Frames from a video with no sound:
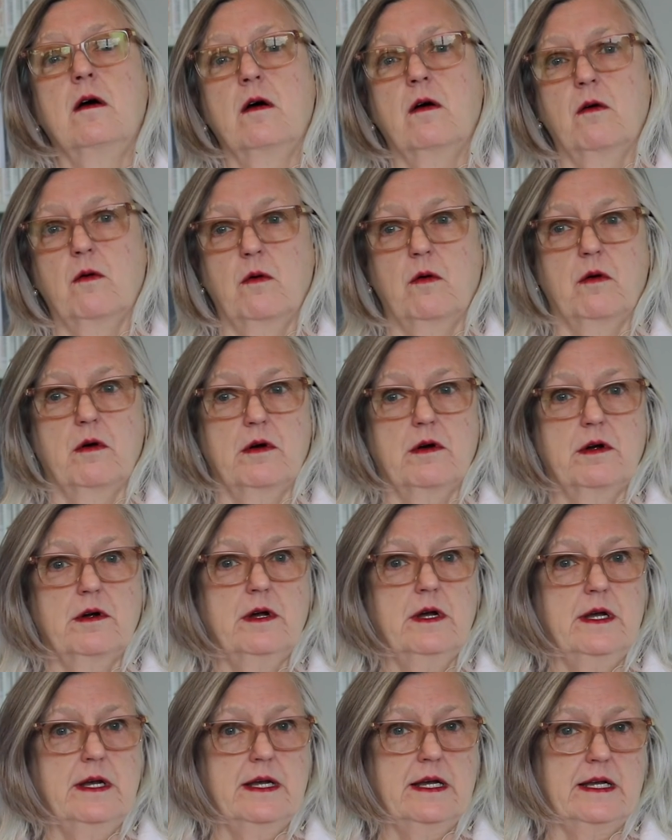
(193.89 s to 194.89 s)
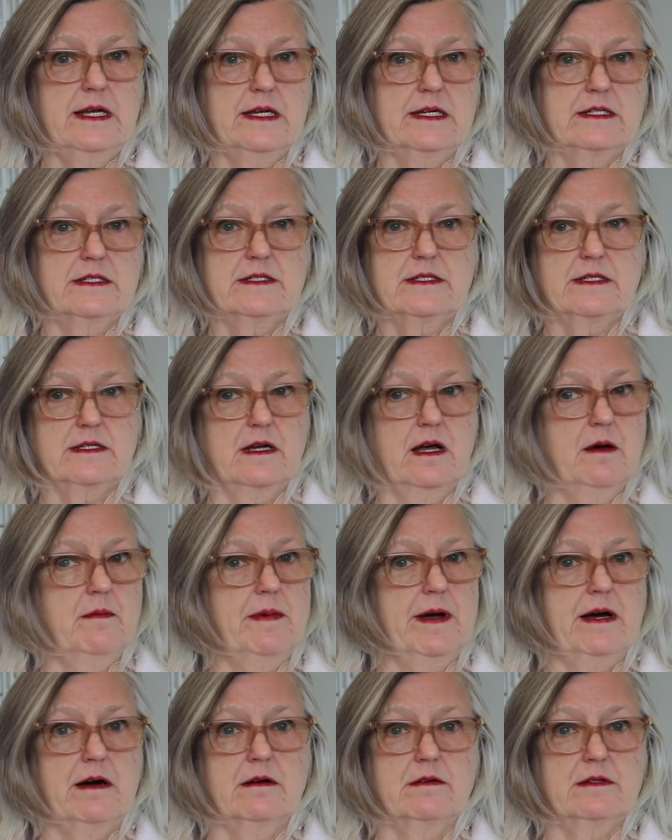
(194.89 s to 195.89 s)
or it's
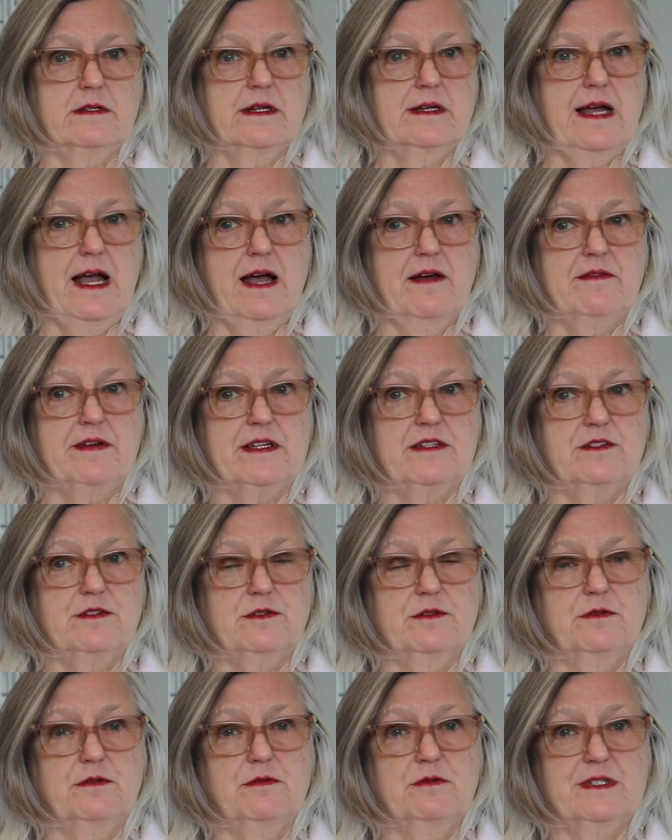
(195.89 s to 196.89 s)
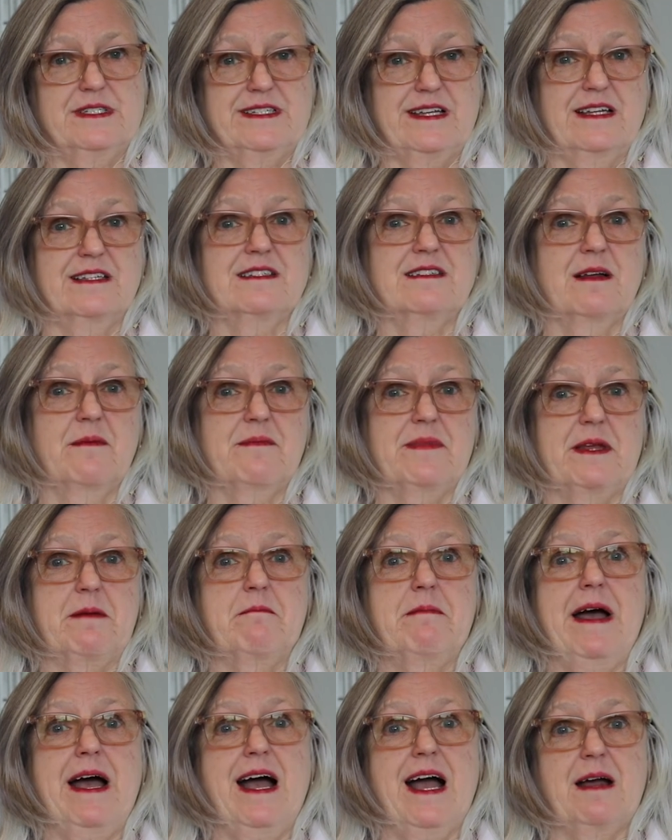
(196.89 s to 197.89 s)
about having to send something
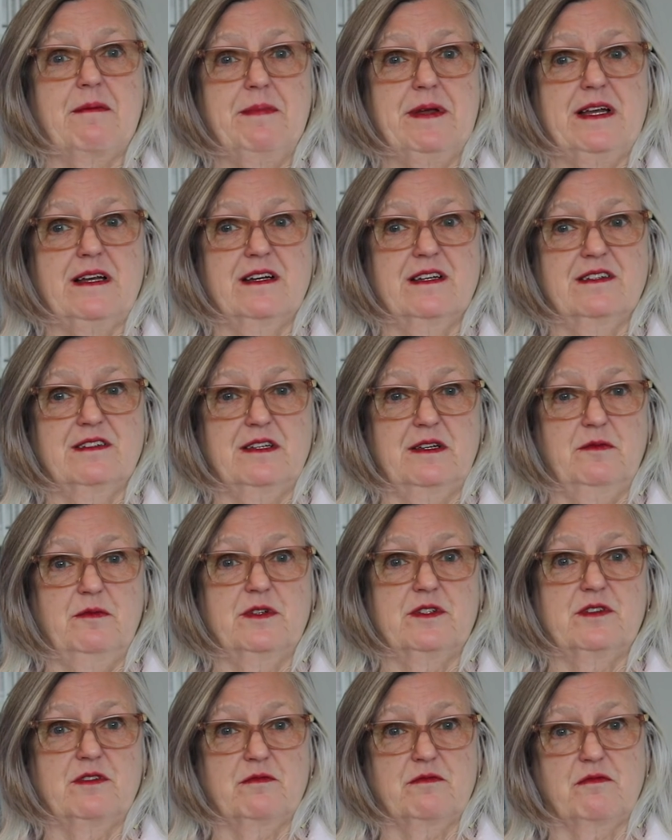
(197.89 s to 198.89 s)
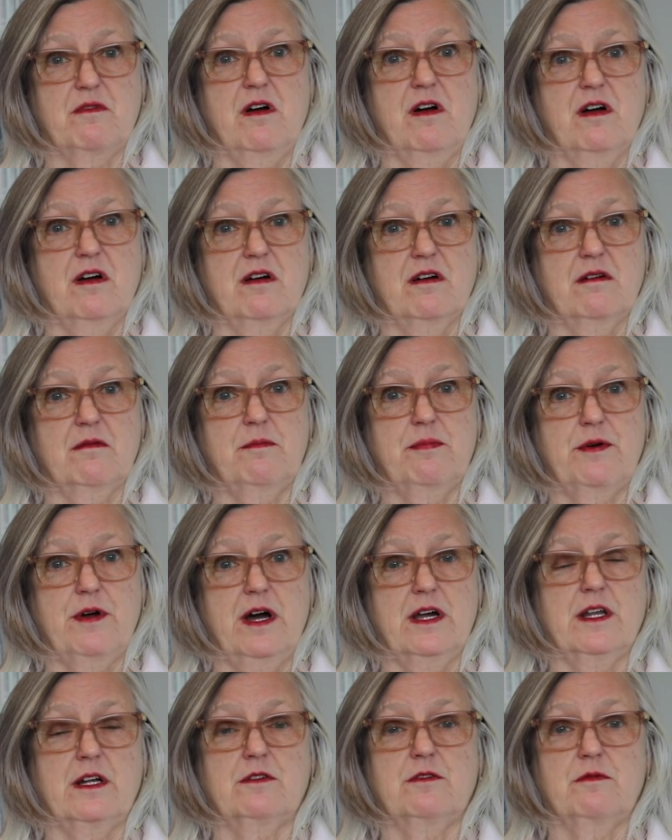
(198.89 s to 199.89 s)
back because it was the wrong
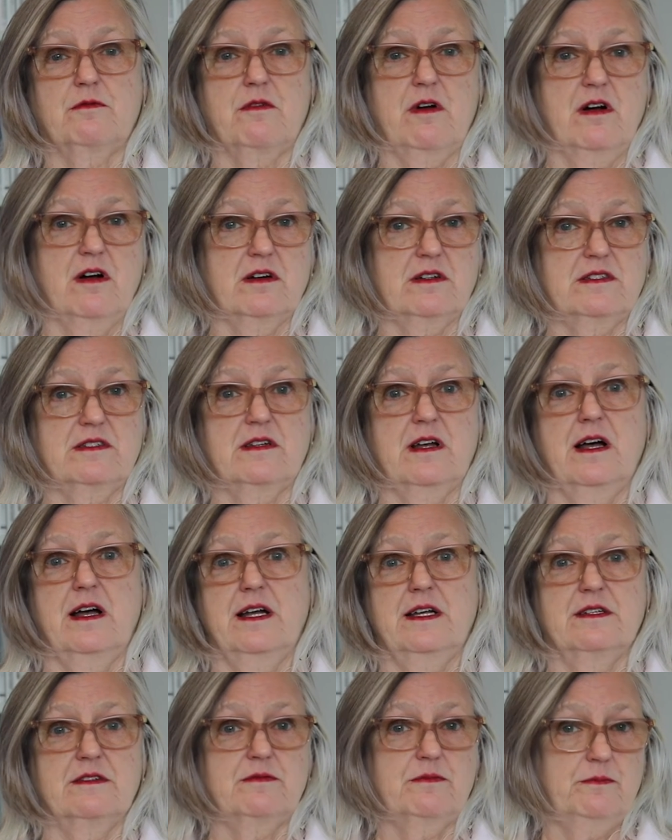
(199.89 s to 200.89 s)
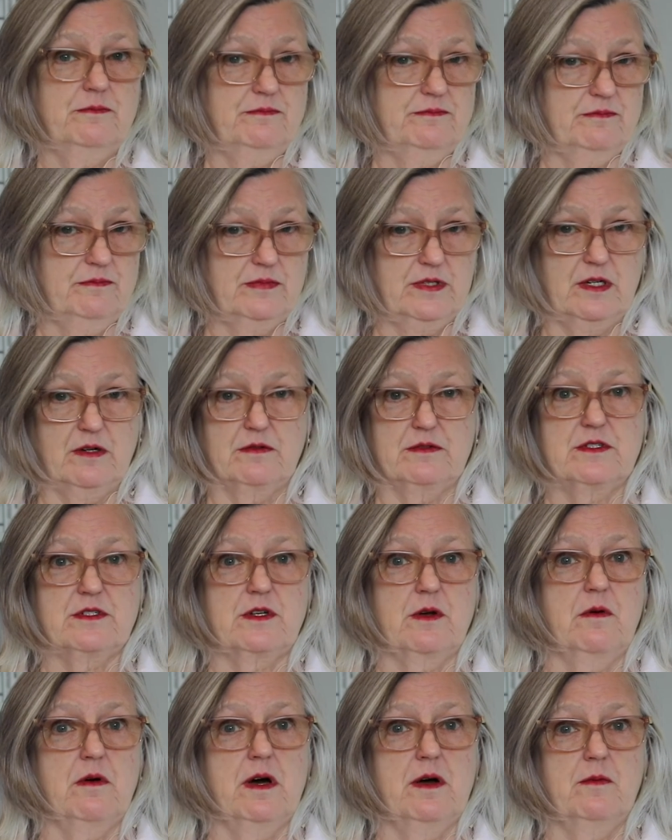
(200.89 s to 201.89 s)
product, or wrong size, you know, and
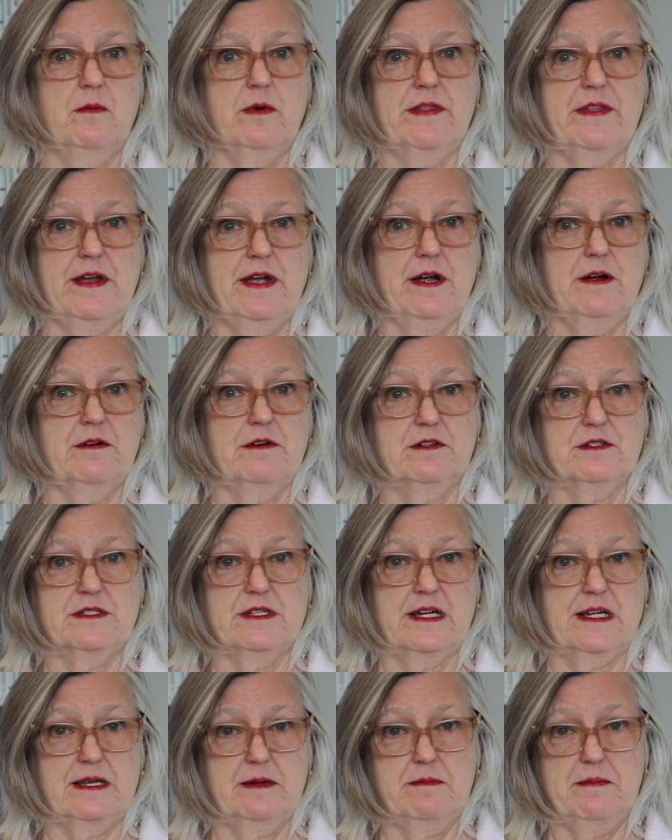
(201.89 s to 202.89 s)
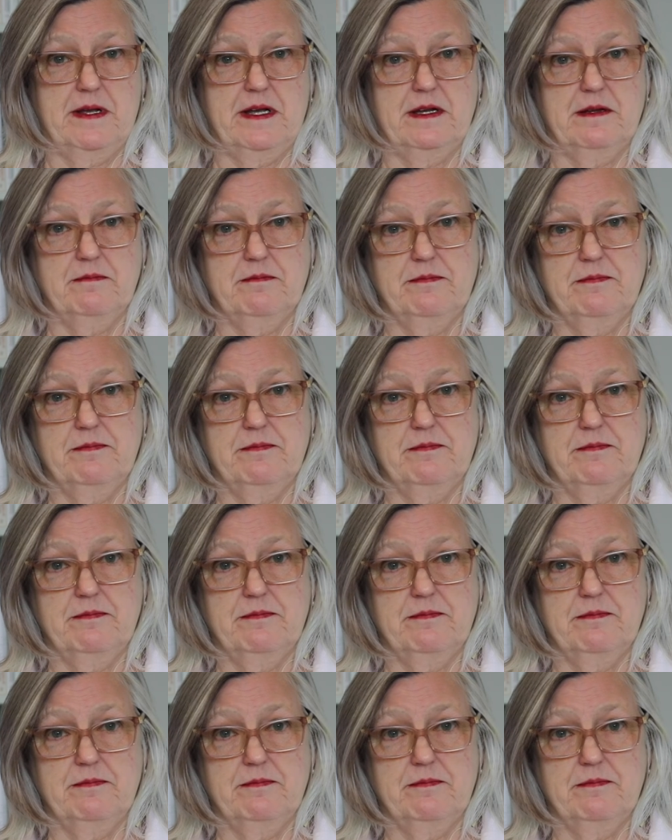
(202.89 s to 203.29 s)
so on with errors that get made.